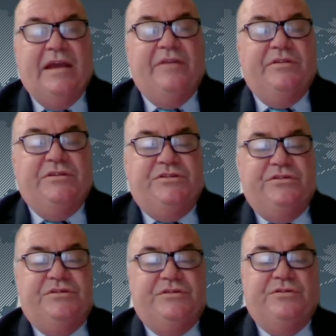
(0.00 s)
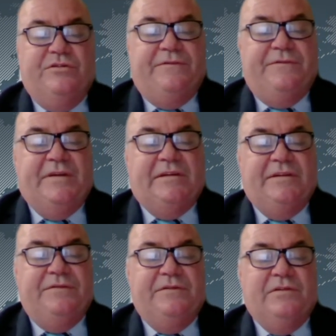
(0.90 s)
and reduced through
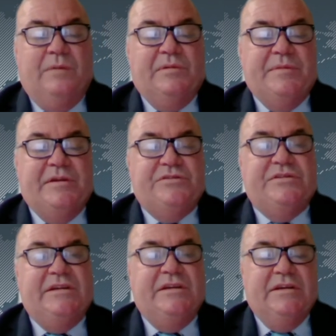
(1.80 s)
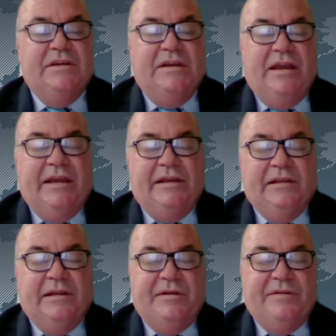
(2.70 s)
effective complementary and
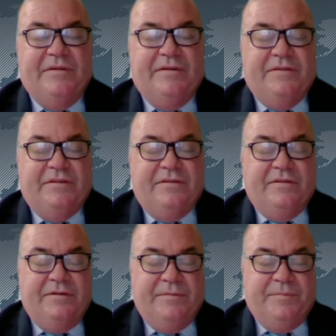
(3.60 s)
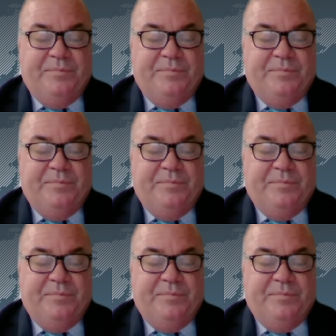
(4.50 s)
collaborative efforts.